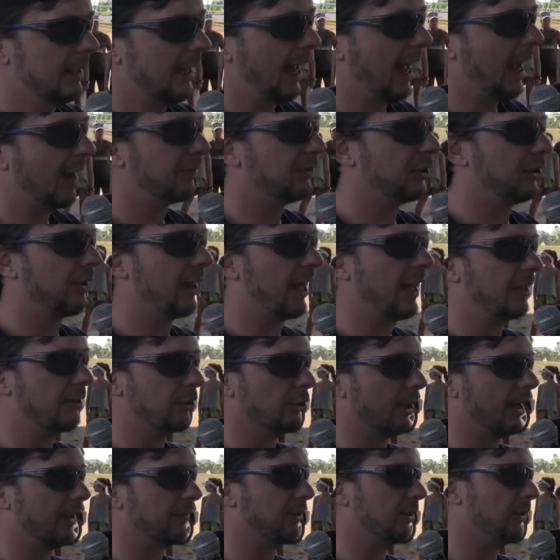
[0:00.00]
After that,
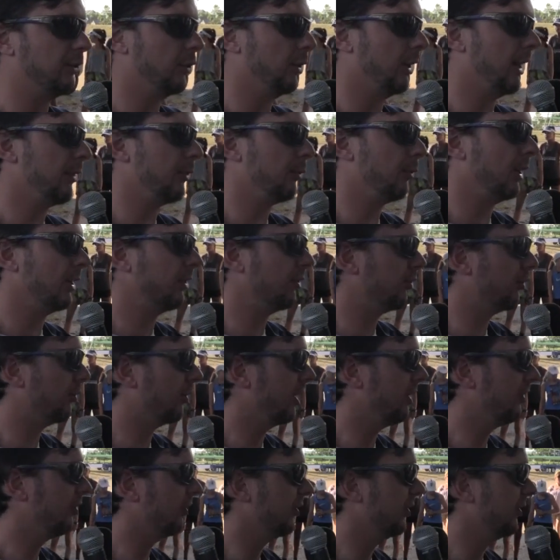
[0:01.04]
you'll have to do it at the
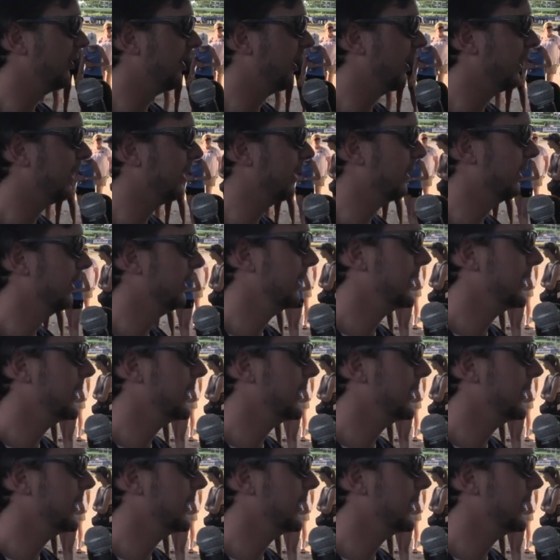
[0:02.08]
registration tent,